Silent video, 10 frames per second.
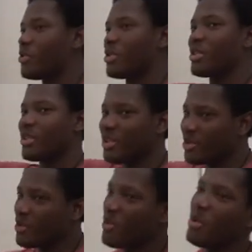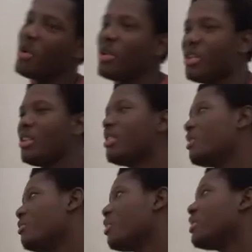But that's a whole nother
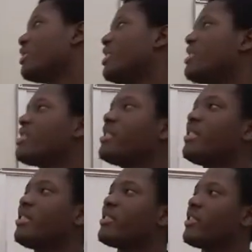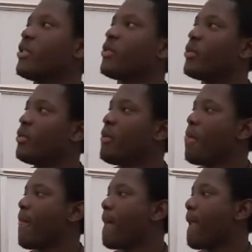presentation in itself.